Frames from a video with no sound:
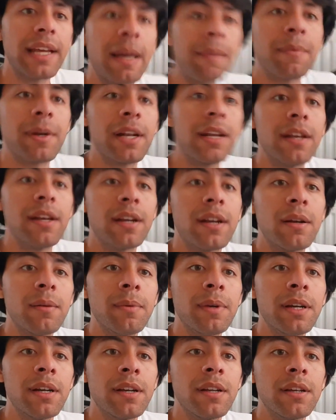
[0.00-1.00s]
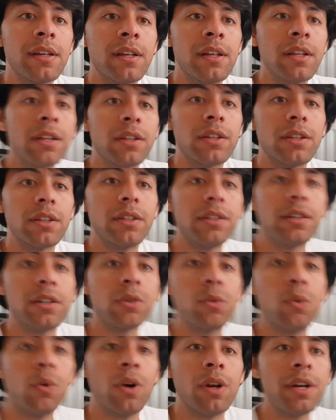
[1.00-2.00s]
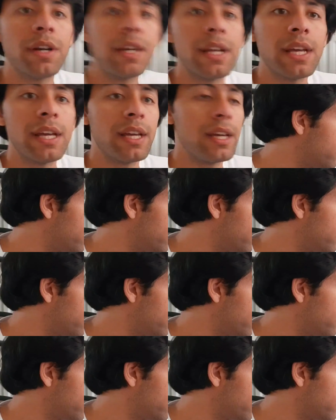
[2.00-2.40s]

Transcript: the camera a little bit, the quality